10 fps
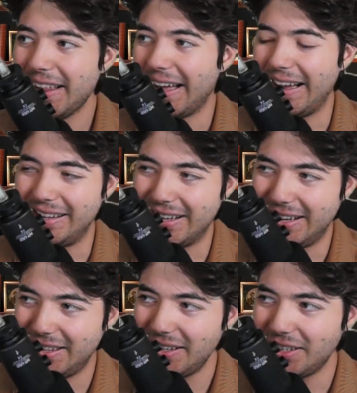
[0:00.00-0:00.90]

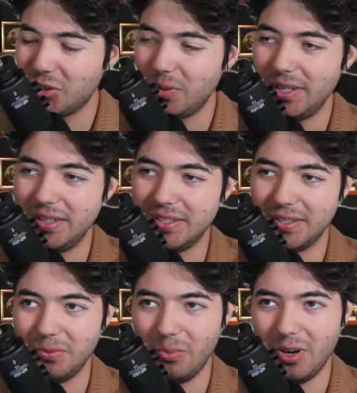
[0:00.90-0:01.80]
think I tweeted this
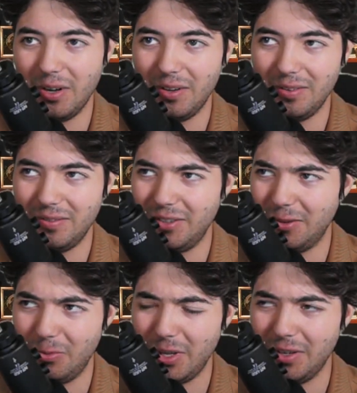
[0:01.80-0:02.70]
a
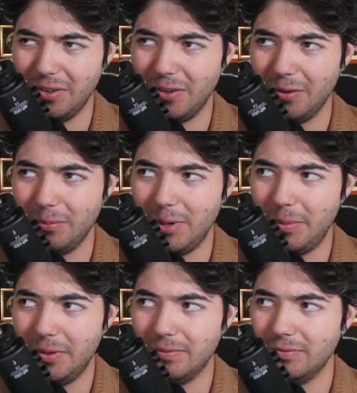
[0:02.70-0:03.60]
week ago or
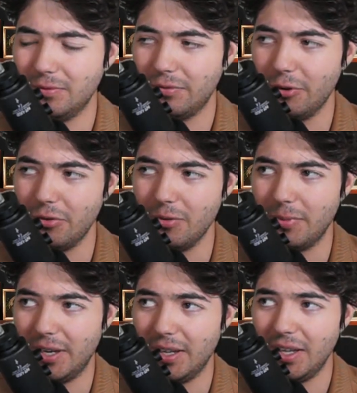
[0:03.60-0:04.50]
maybe further,
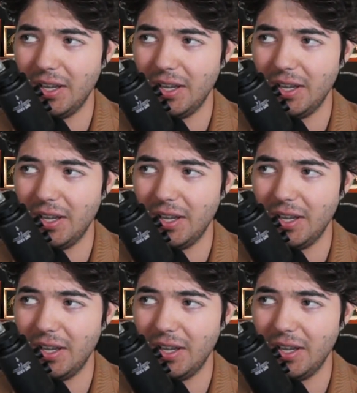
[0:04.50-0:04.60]
but